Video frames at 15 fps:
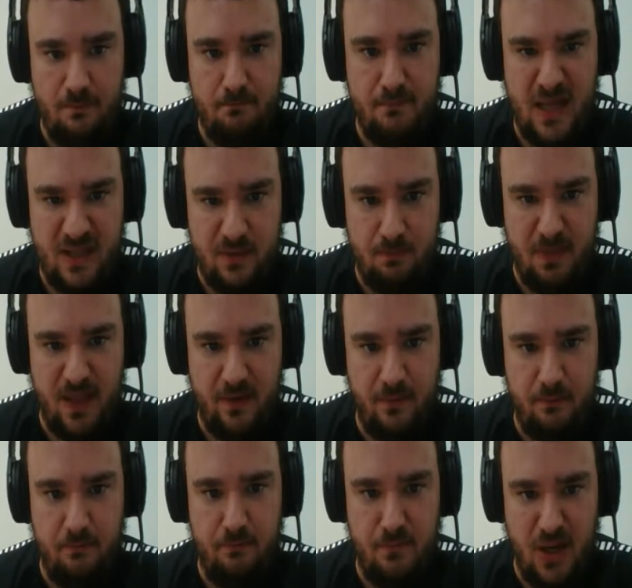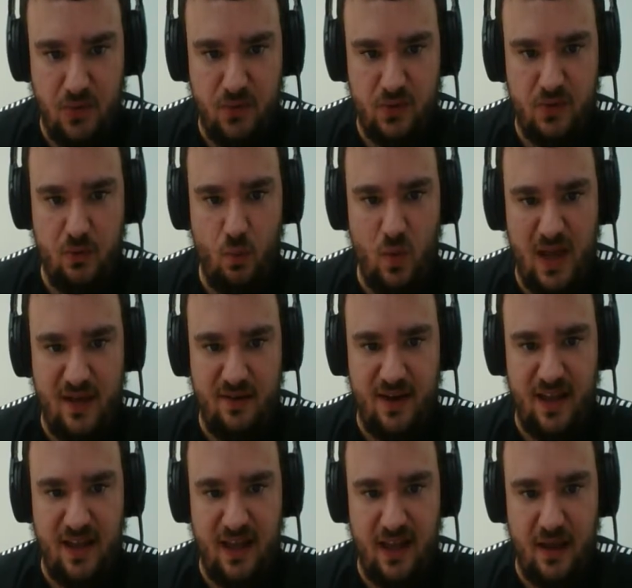must be most
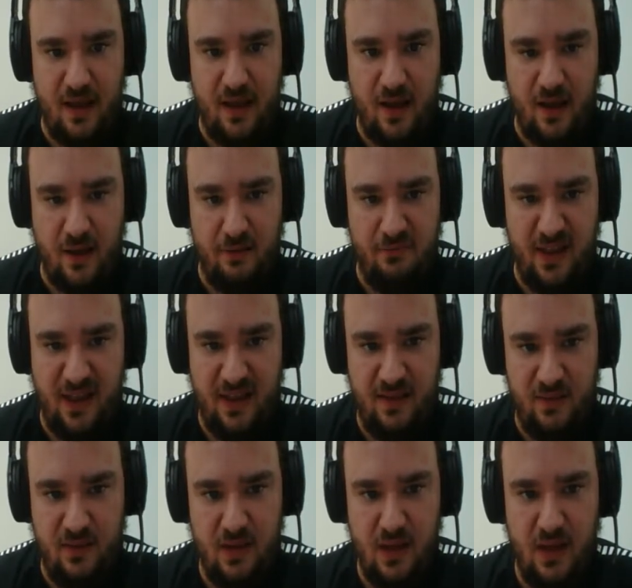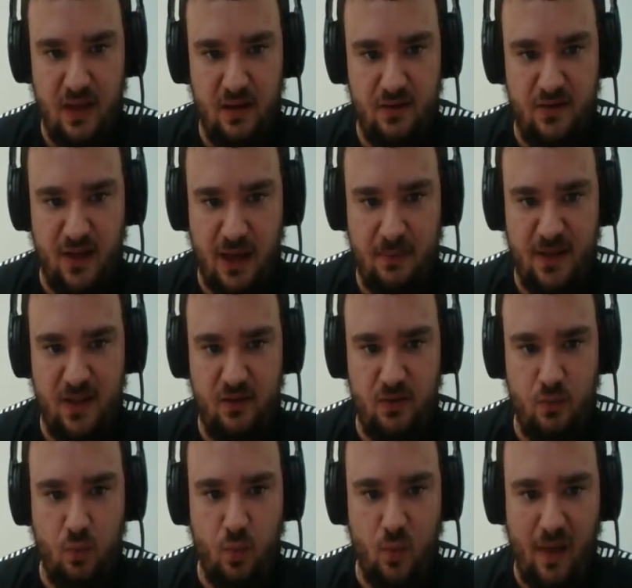wary of is
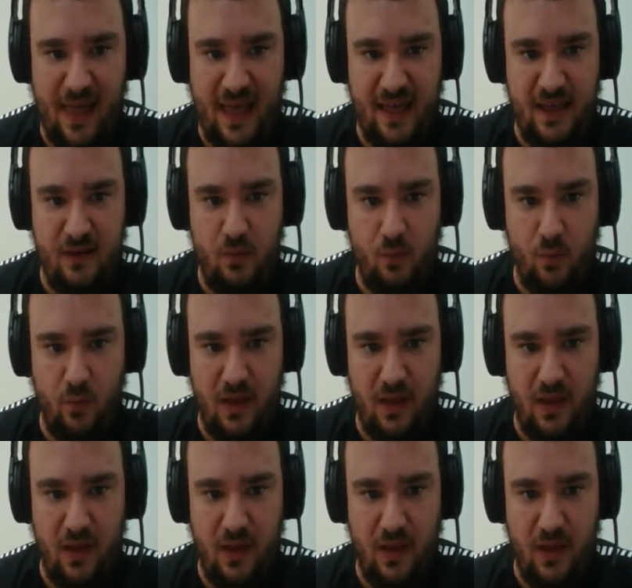Dobby's wide